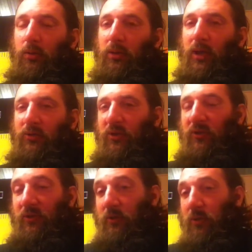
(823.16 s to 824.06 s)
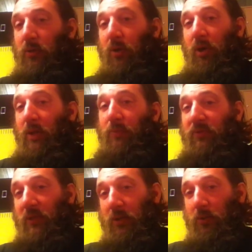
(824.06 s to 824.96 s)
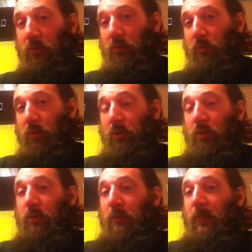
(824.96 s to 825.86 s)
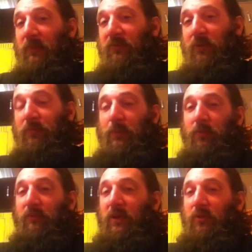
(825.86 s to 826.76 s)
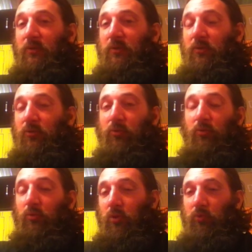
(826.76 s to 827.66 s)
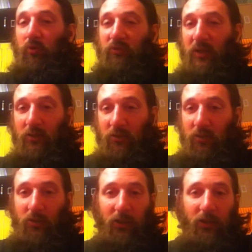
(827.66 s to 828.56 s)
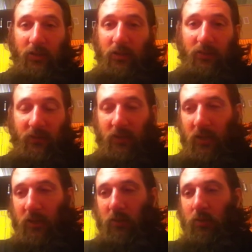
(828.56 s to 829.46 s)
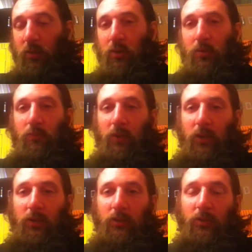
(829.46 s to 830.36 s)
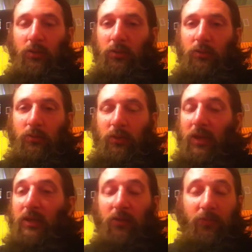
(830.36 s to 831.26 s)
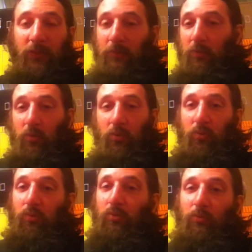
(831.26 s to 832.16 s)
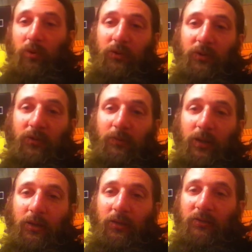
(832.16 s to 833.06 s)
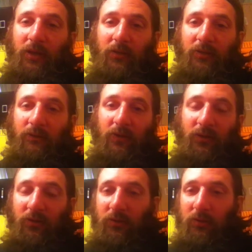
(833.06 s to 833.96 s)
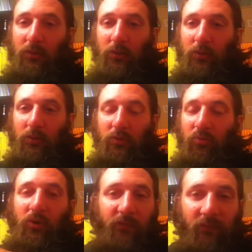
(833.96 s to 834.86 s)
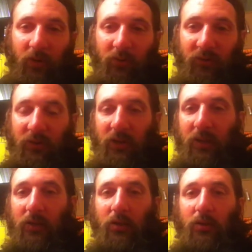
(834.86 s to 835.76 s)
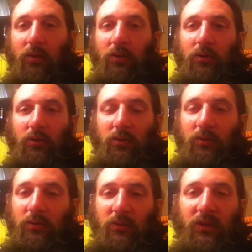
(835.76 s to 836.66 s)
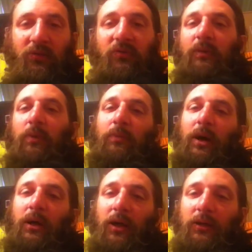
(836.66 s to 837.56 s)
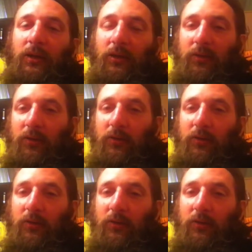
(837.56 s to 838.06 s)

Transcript: not just our hypothetical sleep deprivation crew or rotation on any given night, but any of the people who participate in these activities 24 hours a day. These are some of my ideas